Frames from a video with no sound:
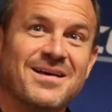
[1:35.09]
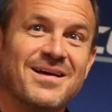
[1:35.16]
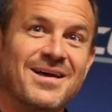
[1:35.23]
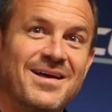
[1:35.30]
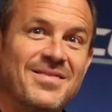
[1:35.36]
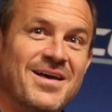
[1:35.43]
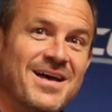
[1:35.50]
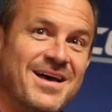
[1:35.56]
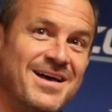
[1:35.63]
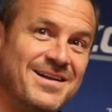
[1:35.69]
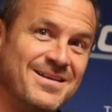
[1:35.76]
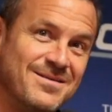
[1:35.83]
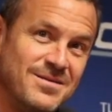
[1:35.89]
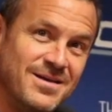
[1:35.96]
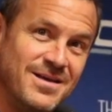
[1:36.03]
And
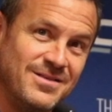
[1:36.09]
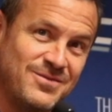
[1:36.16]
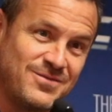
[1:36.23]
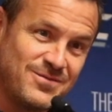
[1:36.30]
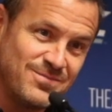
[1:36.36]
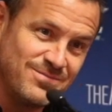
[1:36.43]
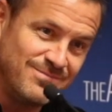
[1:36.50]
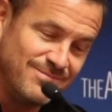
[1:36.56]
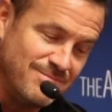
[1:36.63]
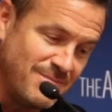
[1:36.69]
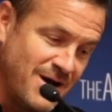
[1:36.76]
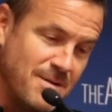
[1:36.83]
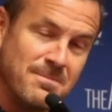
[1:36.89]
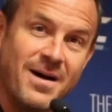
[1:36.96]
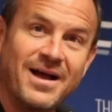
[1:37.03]
then it's
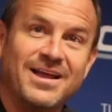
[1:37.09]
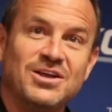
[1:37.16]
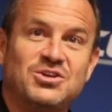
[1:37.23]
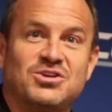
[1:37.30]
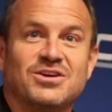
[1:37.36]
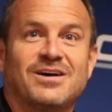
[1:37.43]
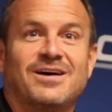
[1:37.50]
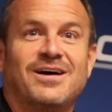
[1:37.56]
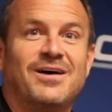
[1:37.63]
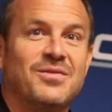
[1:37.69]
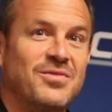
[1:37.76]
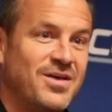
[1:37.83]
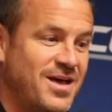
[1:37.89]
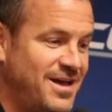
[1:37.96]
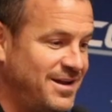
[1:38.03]
Maisha.
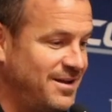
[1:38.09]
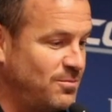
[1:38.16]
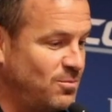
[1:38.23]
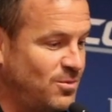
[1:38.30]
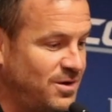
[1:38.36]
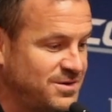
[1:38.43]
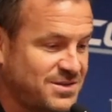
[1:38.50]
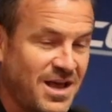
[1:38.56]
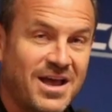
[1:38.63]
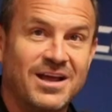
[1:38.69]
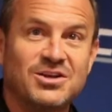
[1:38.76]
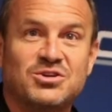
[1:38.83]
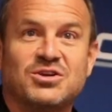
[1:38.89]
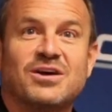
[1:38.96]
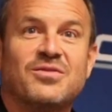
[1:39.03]
Then it was
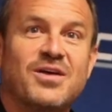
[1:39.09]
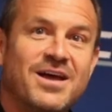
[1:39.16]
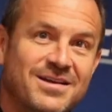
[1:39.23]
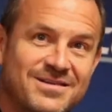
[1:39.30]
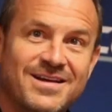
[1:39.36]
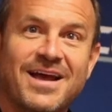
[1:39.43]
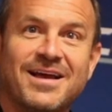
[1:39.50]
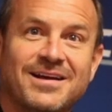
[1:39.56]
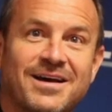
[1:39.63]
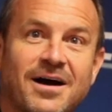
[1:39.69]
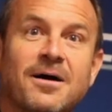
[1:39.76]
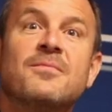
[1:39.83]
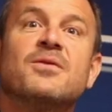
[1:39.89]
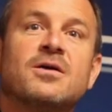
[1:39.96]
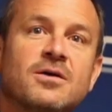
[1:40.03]
Asia. Then
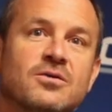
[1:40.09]
Dana.